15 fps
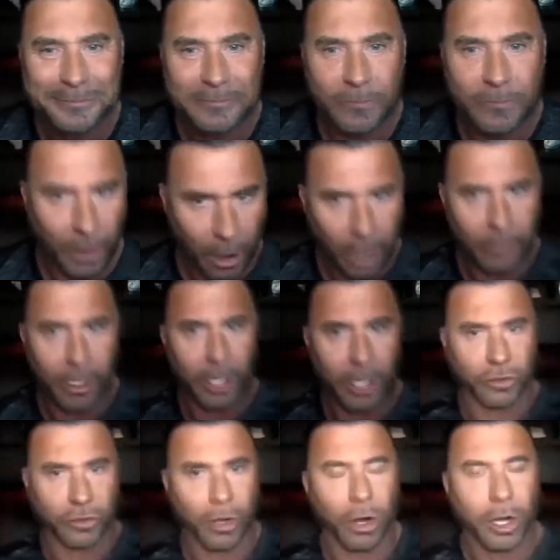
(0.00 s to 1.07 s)
Hey, man,
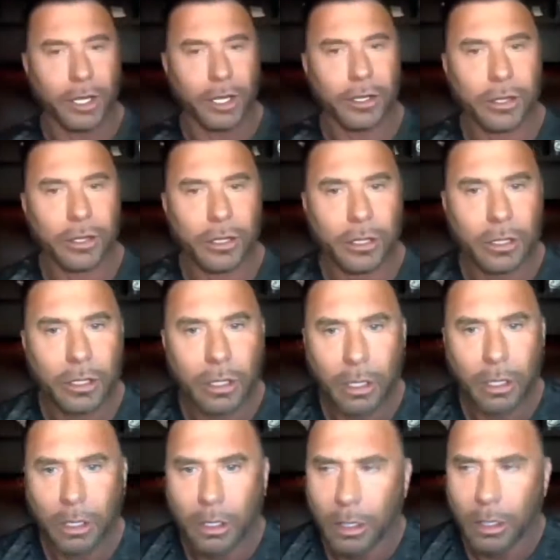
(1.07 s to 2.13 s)
sorry.
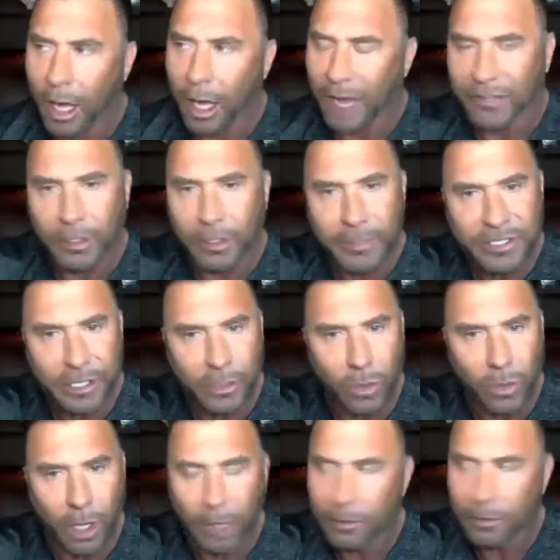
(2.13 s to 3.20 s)
I said, let me tell you what.